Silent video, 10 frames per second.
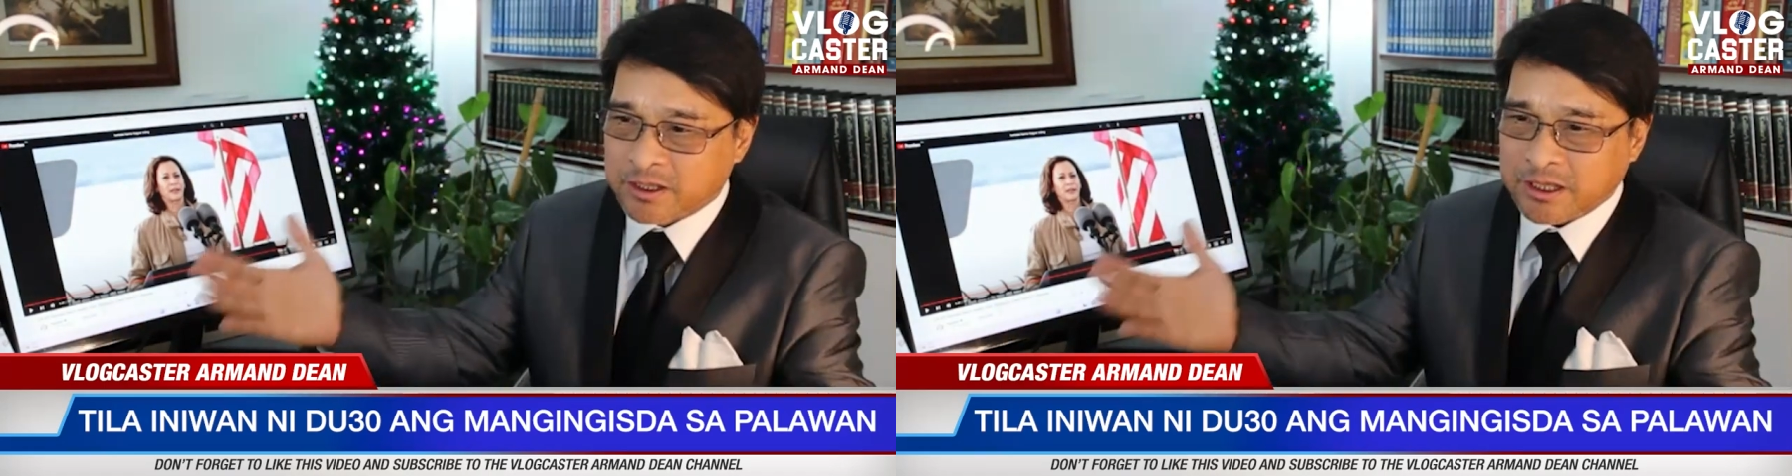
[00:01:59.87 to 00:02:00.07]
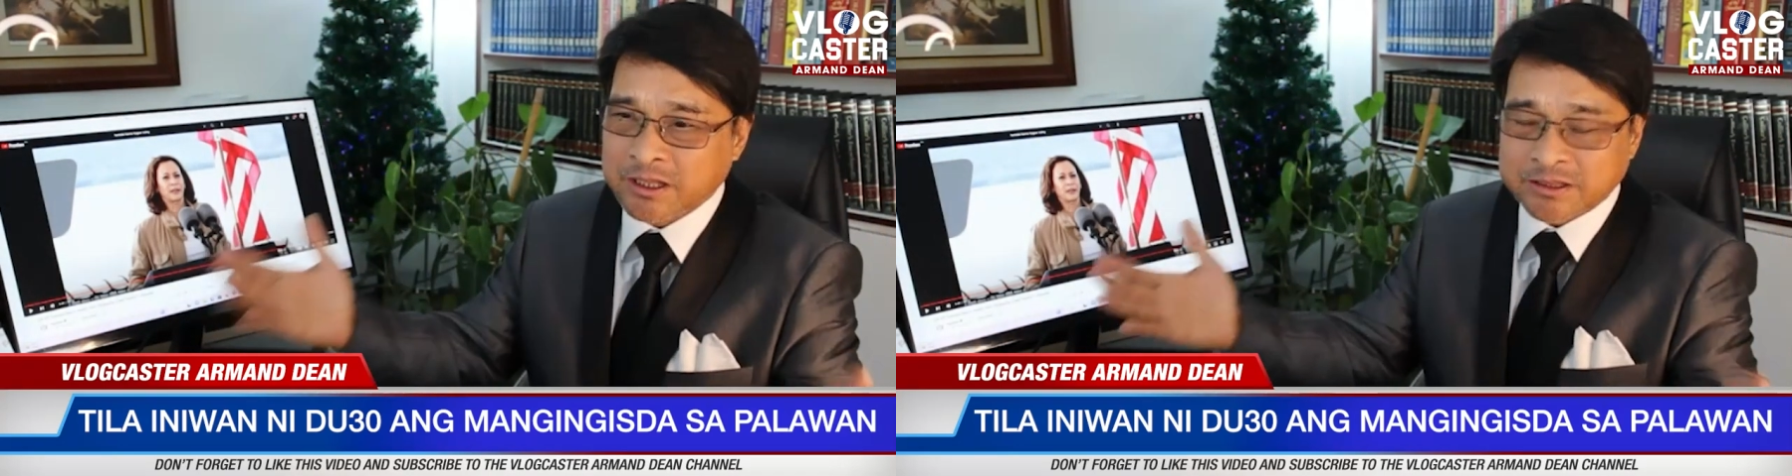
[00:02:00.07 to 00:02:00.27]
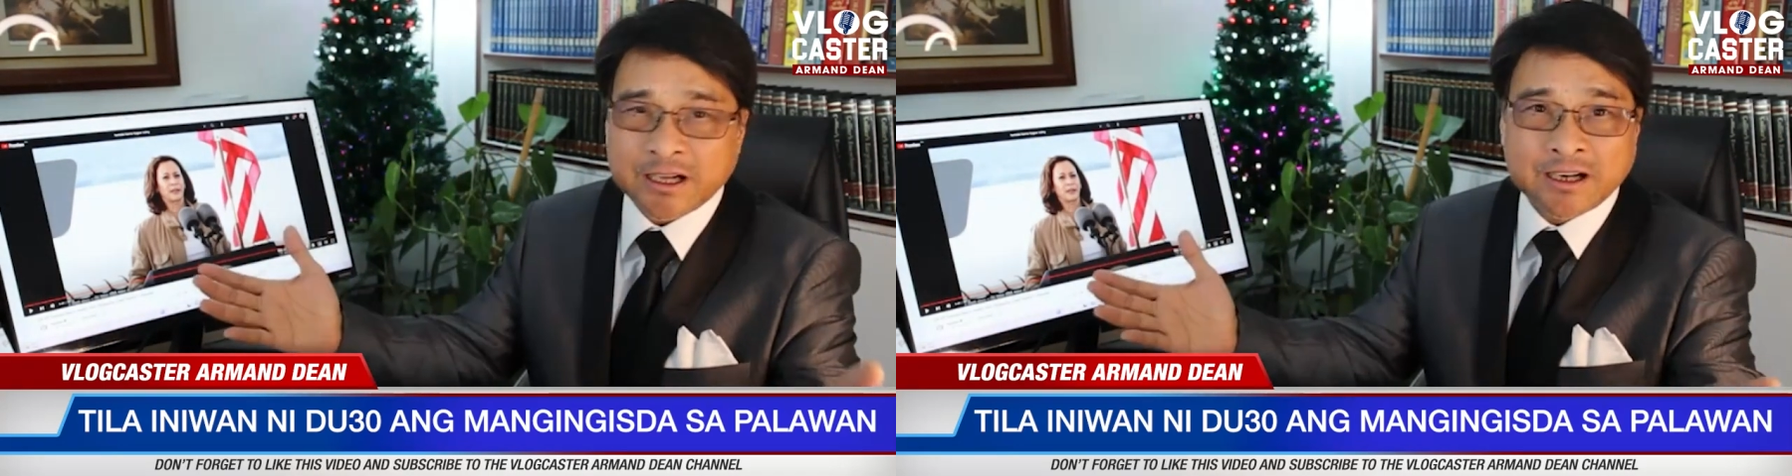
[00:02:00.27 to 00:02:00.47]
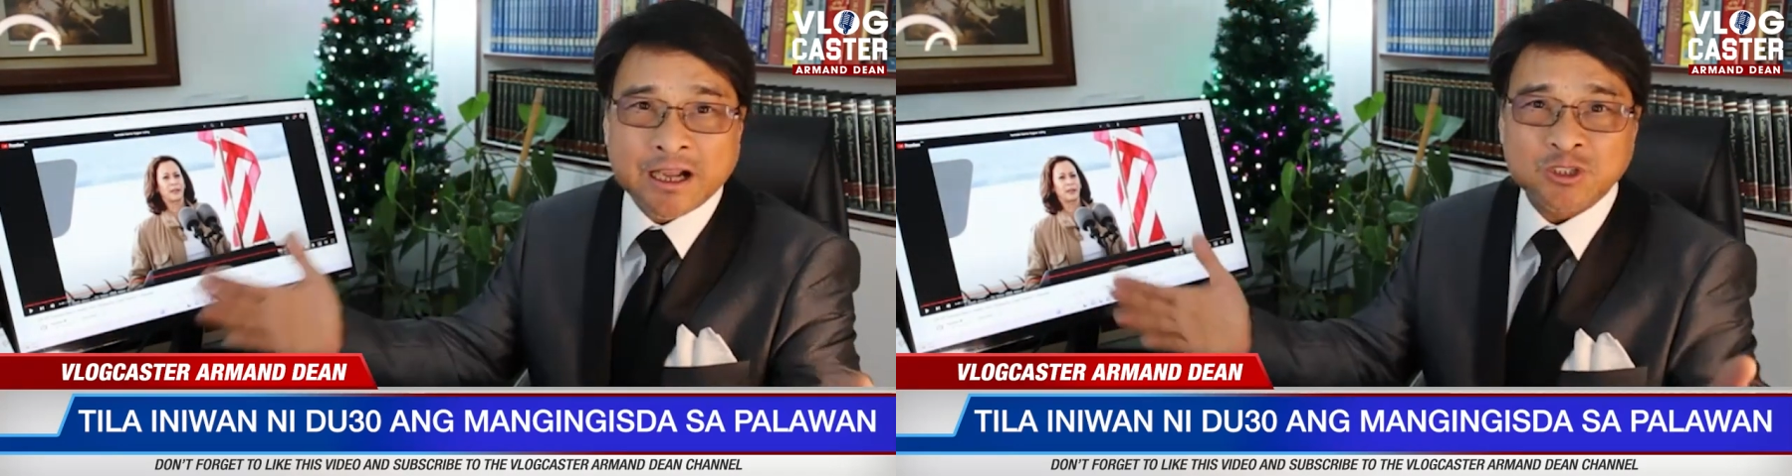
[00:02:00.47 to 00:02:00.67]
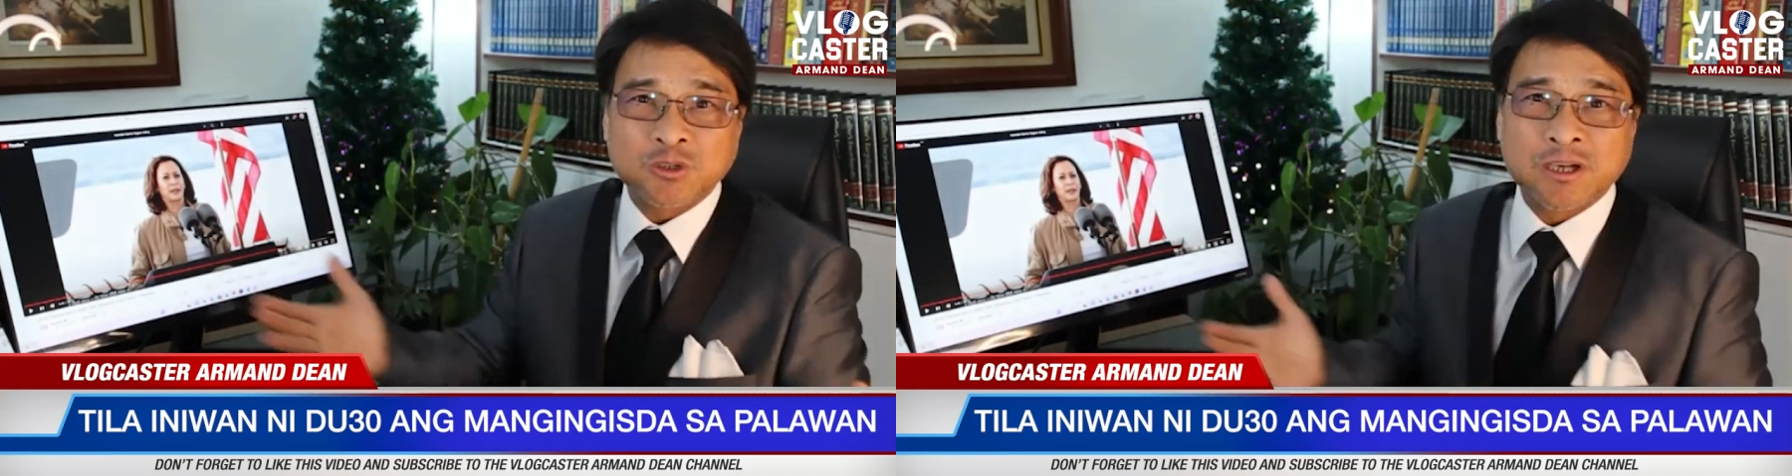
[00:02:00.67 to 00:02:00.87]

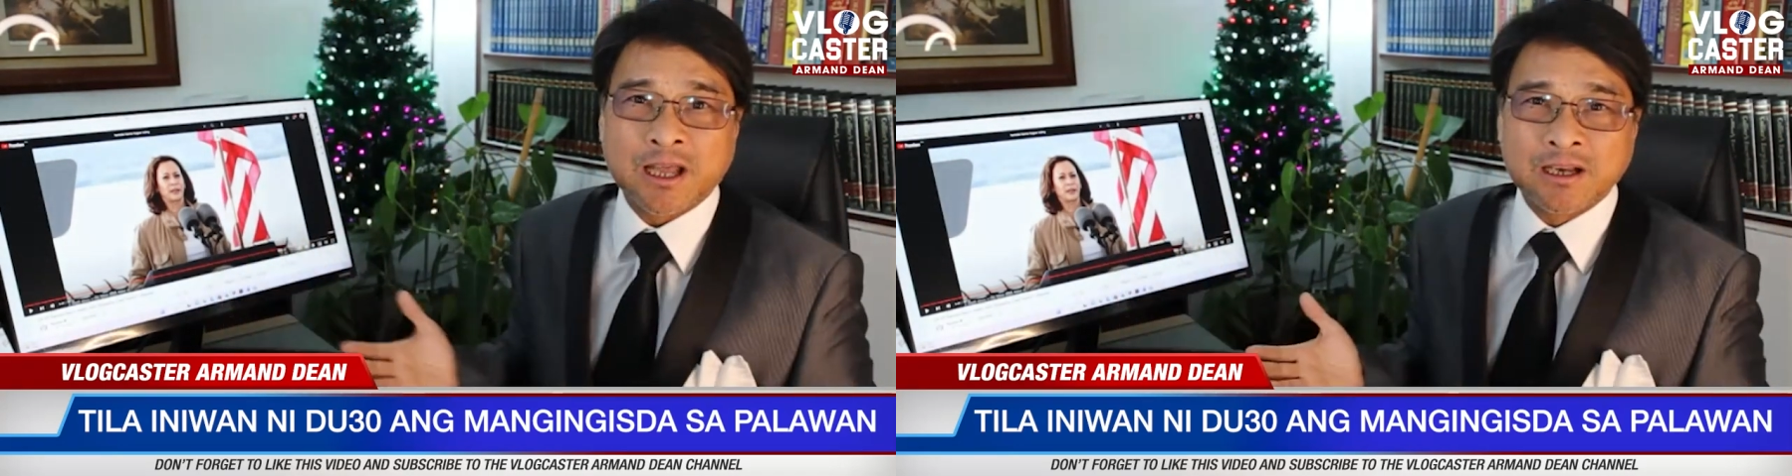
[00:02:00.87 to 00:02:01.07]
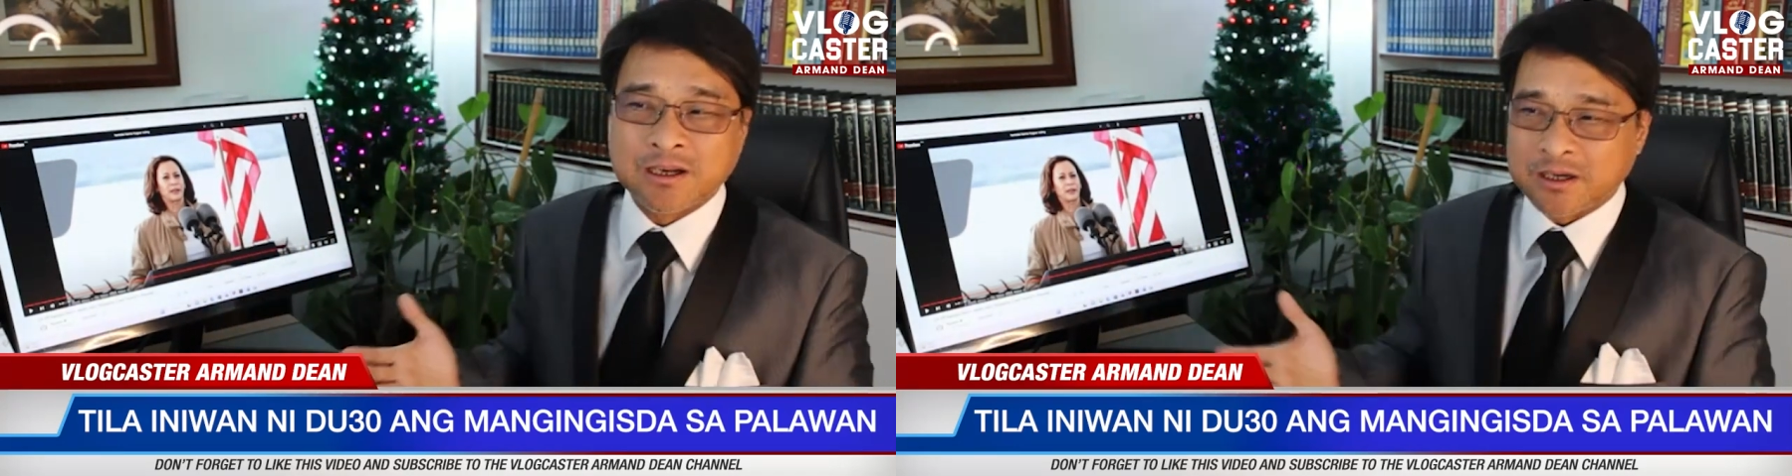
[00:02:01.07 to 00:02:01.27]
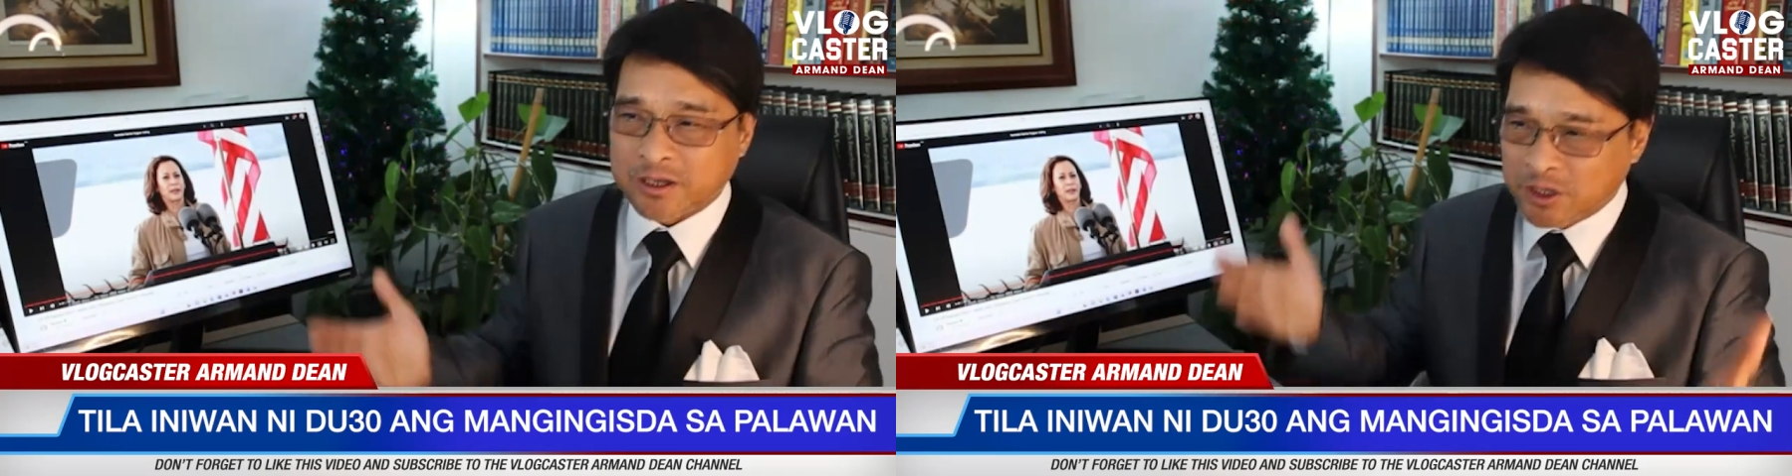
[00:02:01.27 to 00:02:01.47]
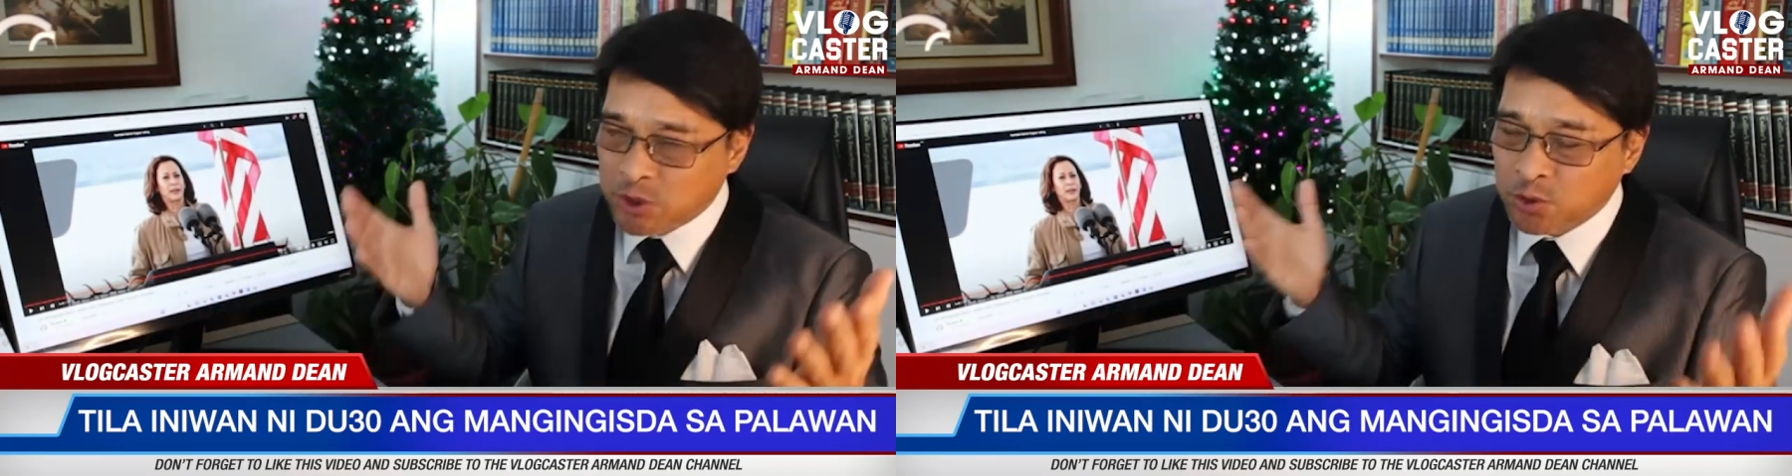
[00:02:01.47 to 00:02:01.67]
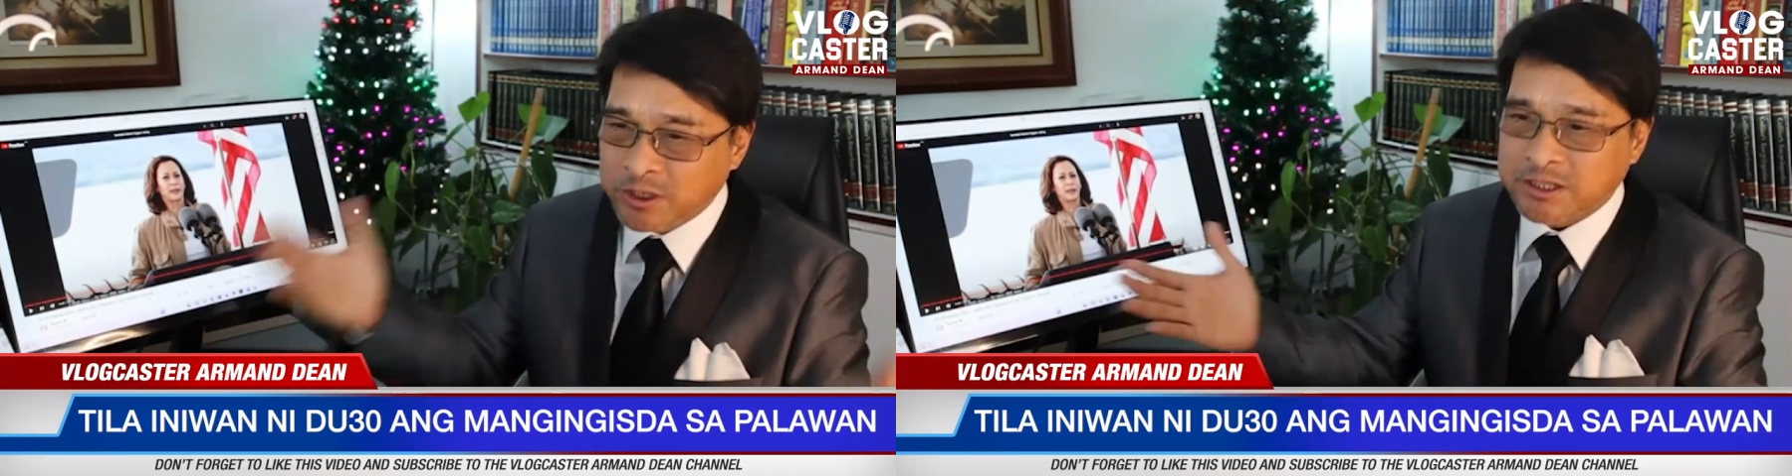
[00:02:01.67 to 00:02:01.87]
international
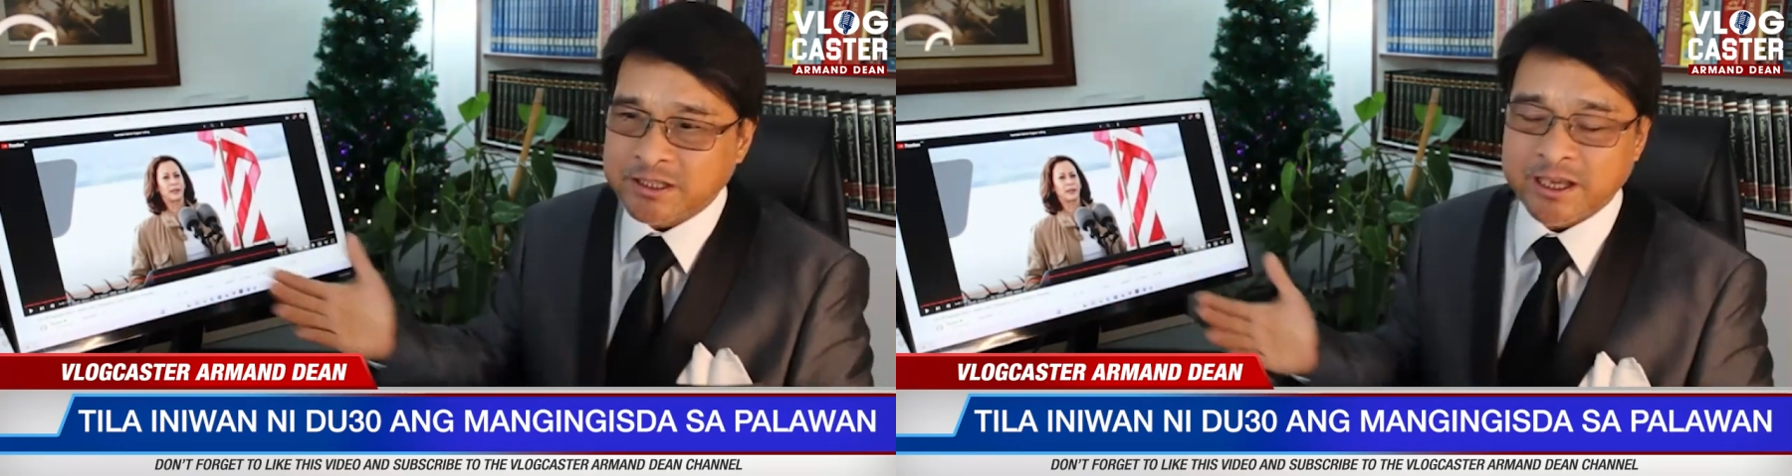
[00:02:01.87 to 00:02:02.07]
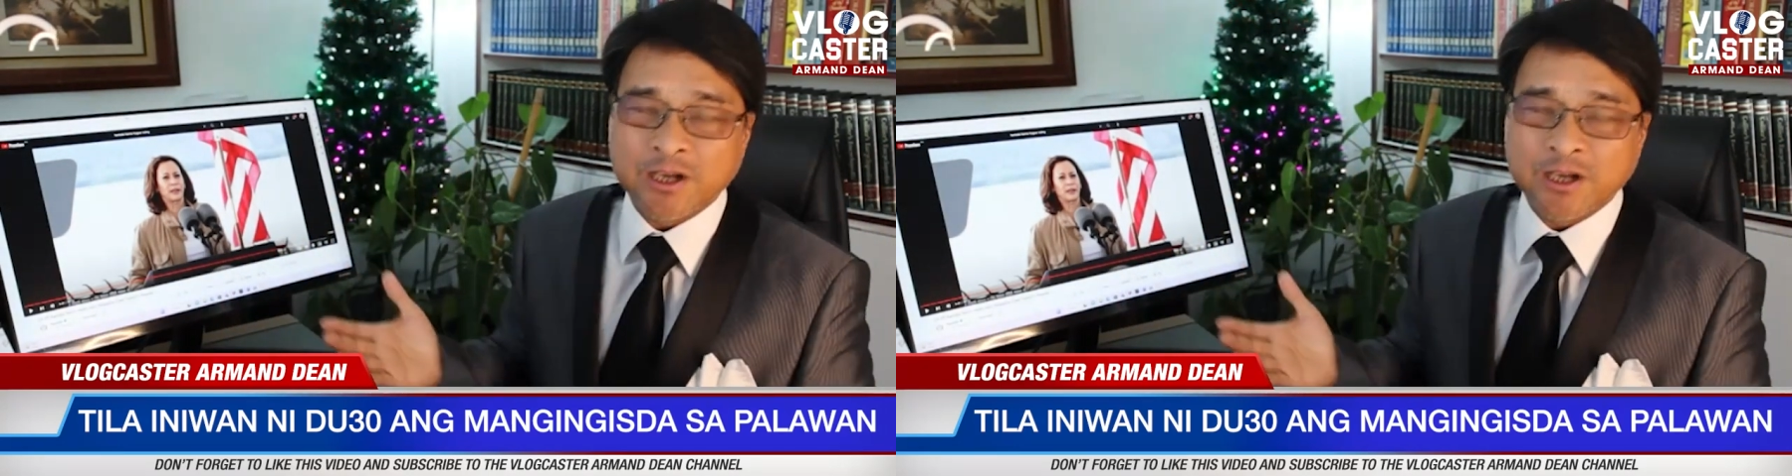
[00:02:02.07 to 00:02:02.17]
unity and